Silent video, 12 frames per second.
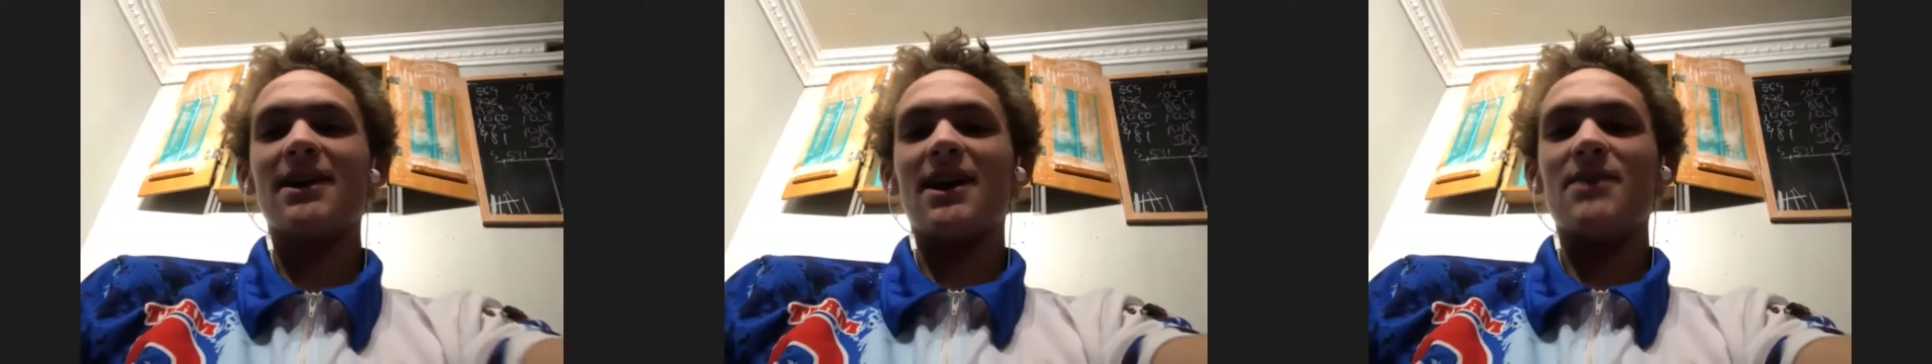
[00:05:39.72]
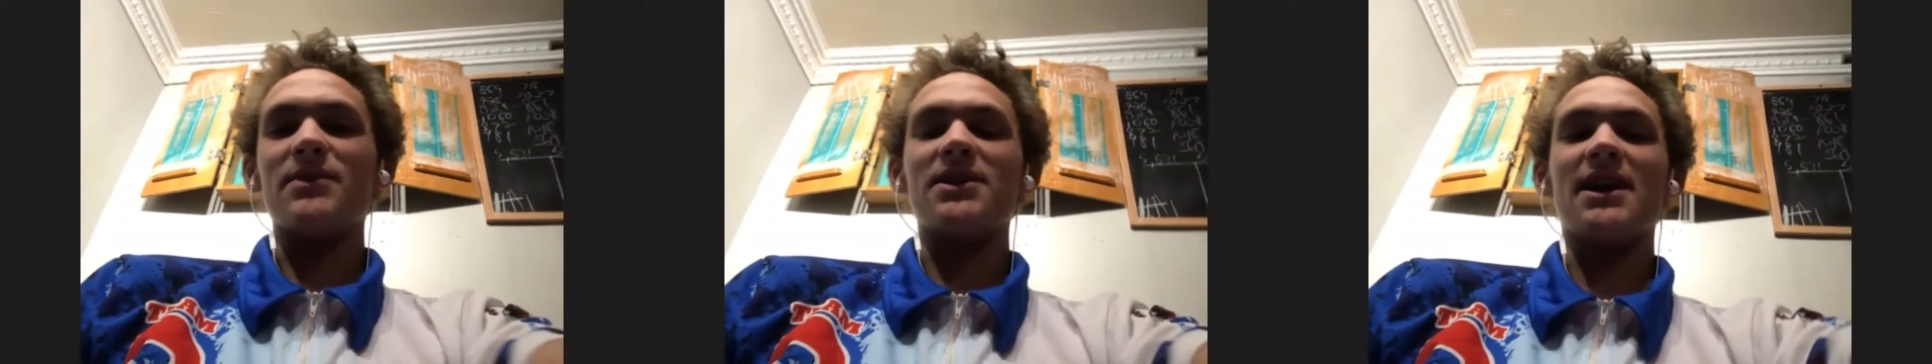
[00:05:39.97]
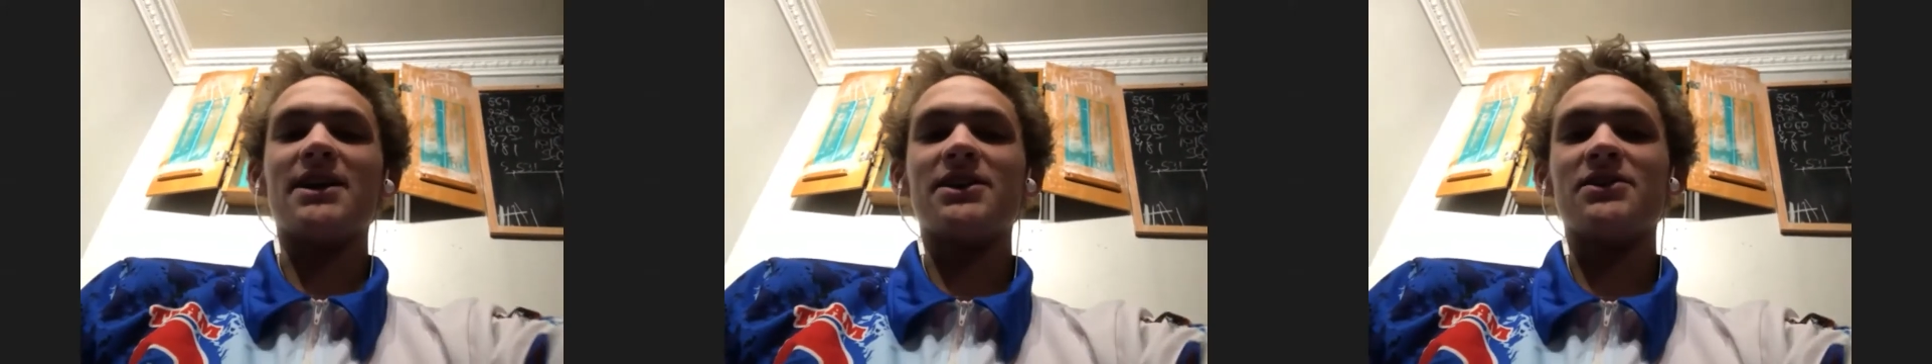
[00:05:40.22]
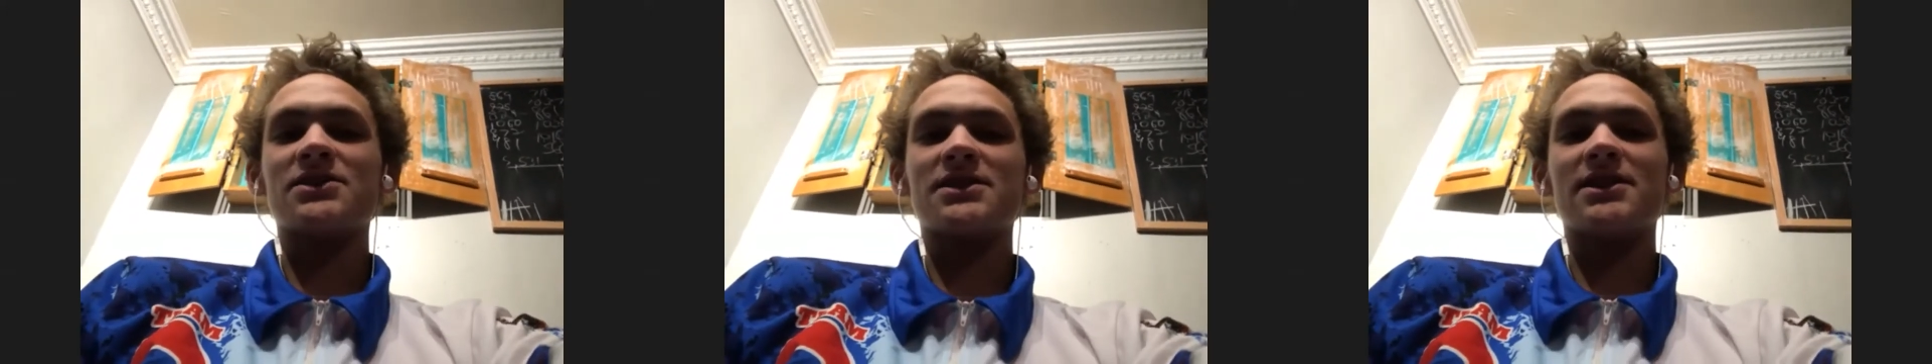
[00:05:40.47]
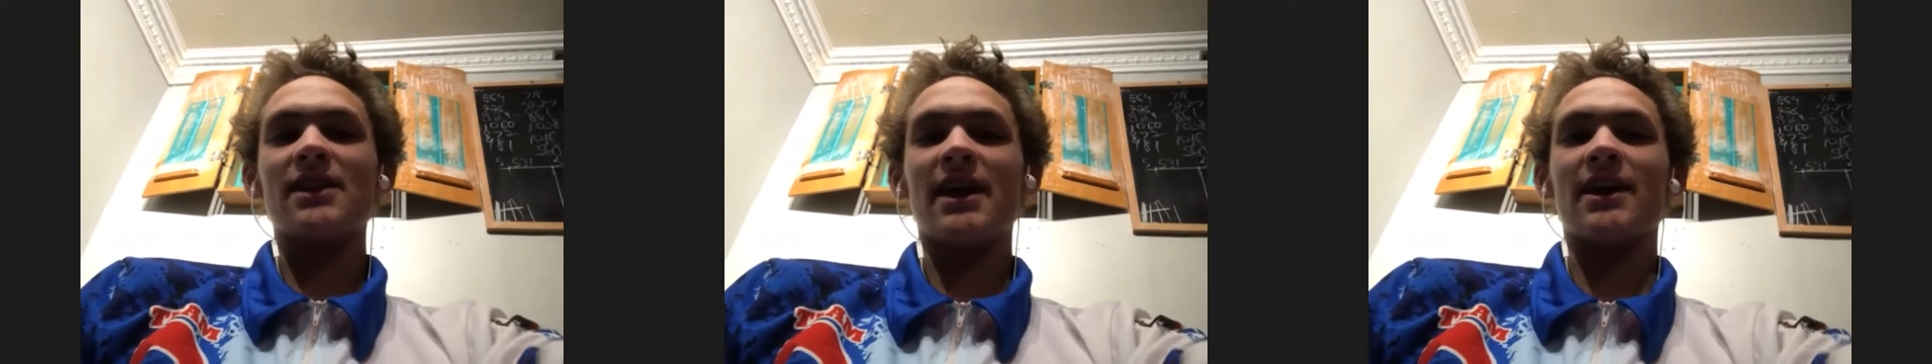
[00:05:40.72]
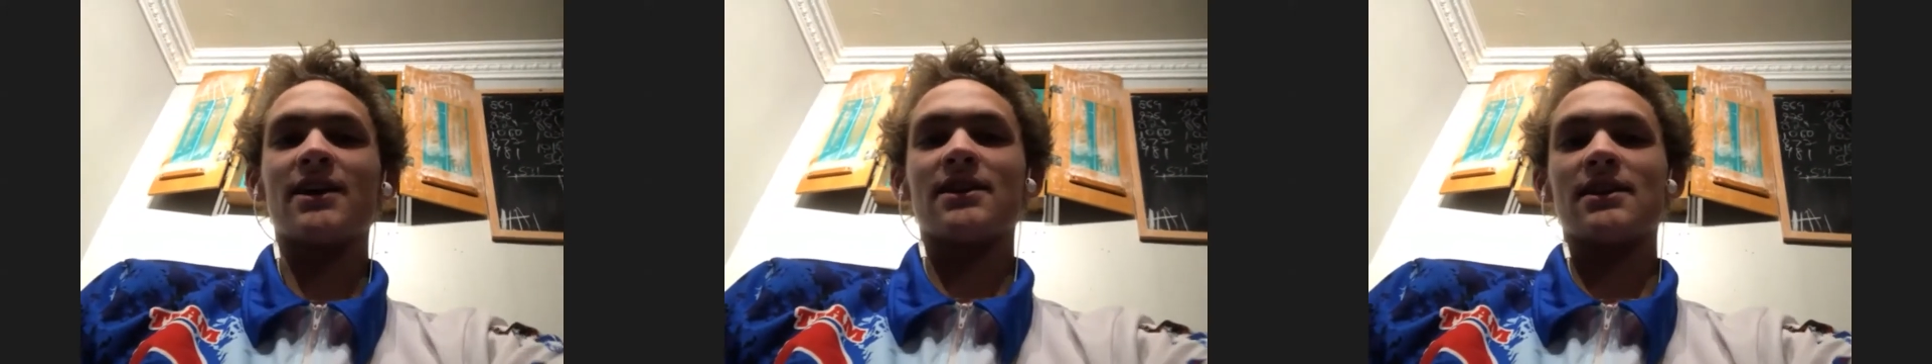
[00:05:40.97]
I mean, I used to
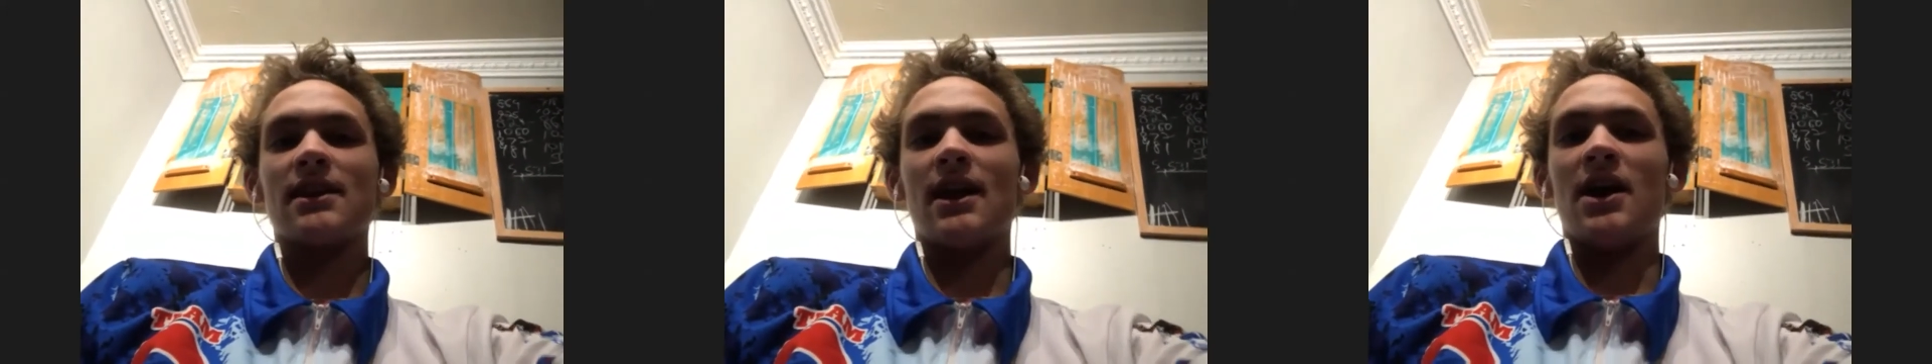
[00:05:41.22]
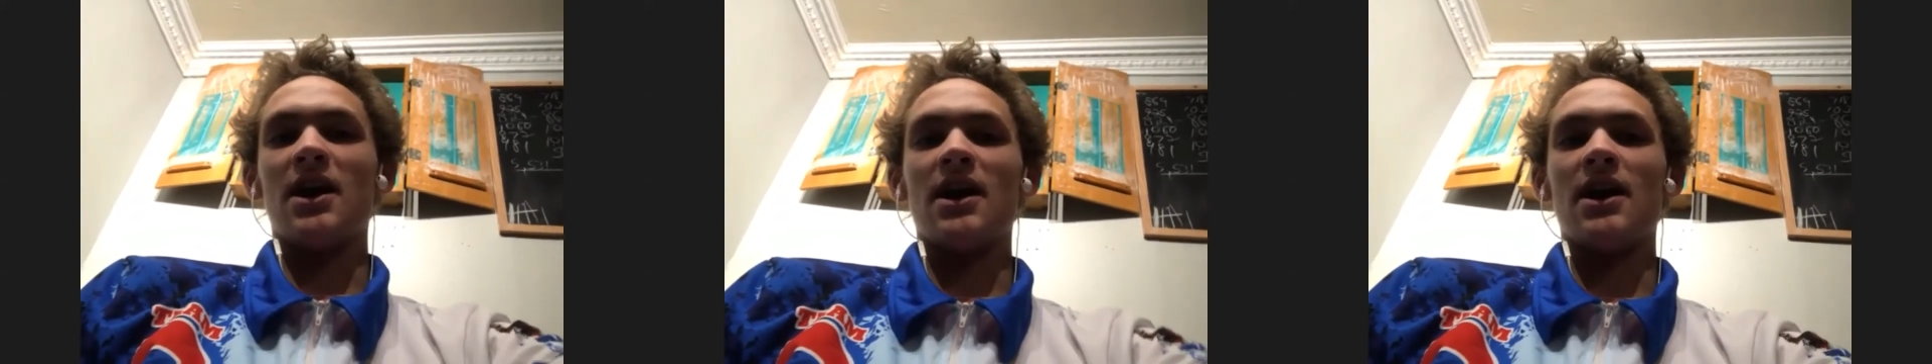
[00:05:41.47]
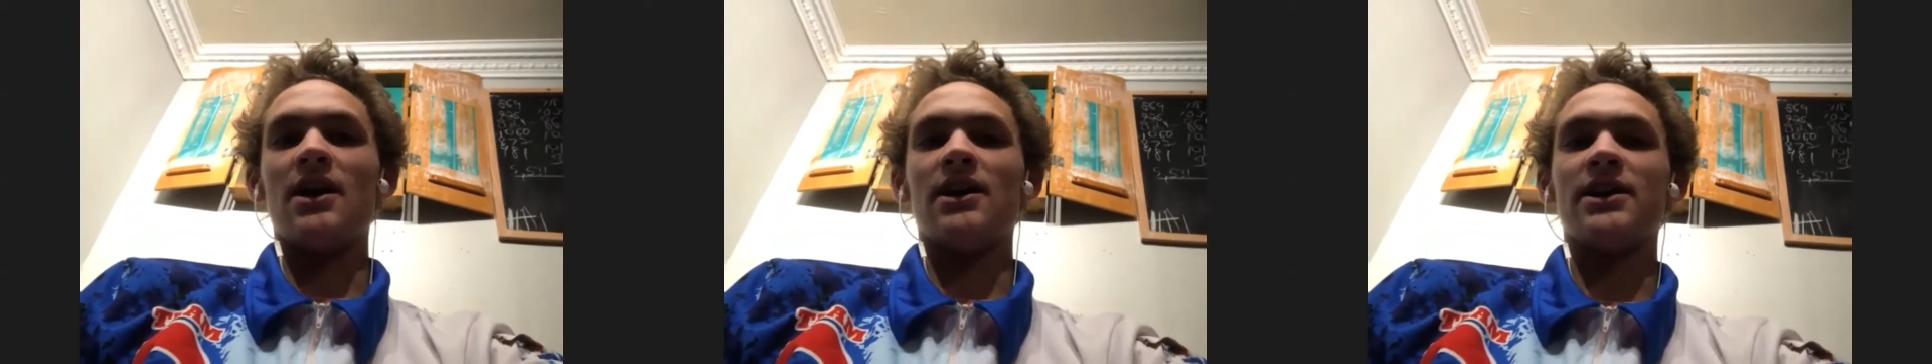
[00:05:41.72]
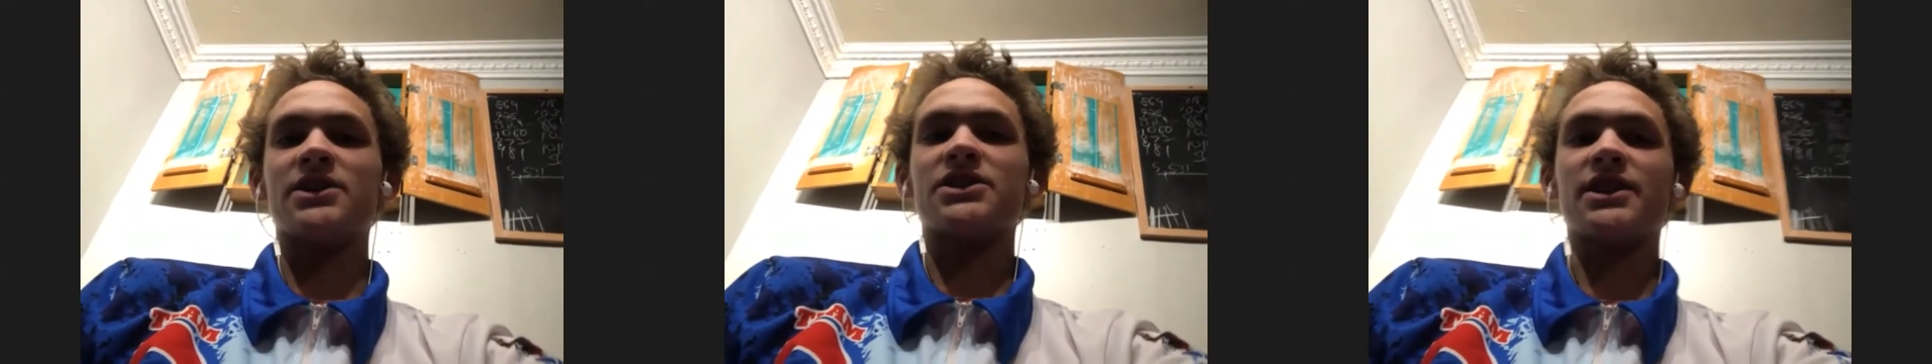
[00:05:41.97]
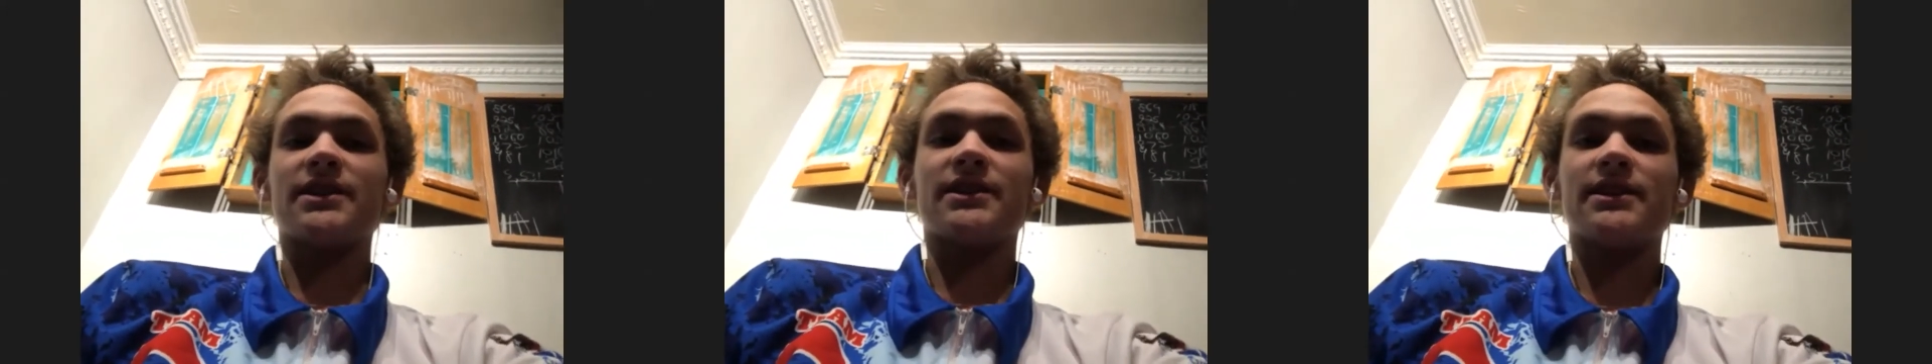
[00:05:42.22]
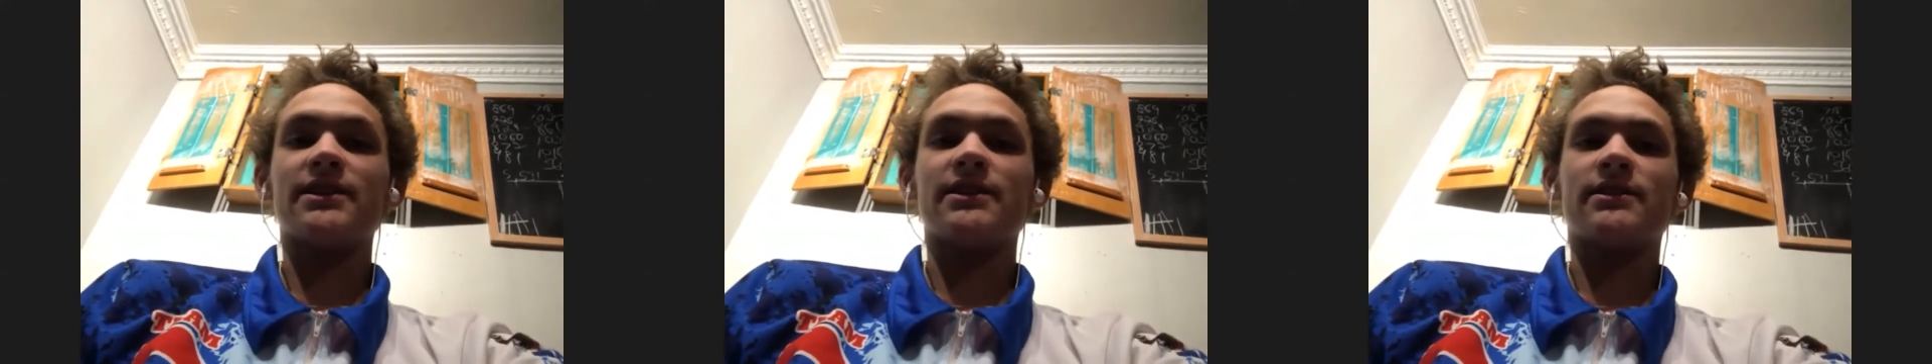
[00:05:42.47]
like shake
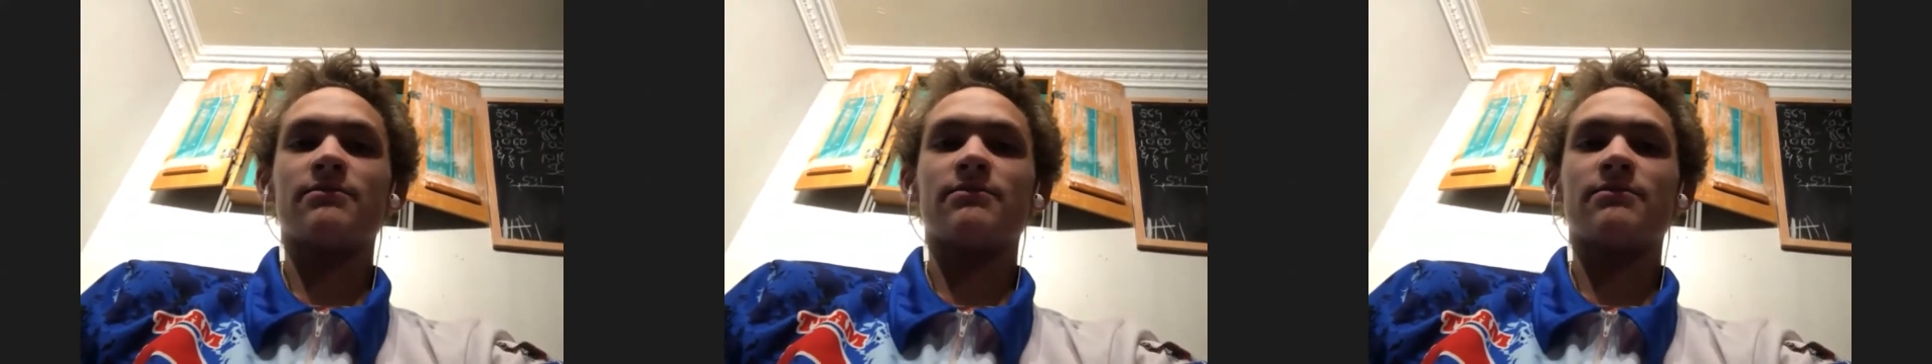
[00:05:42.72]
the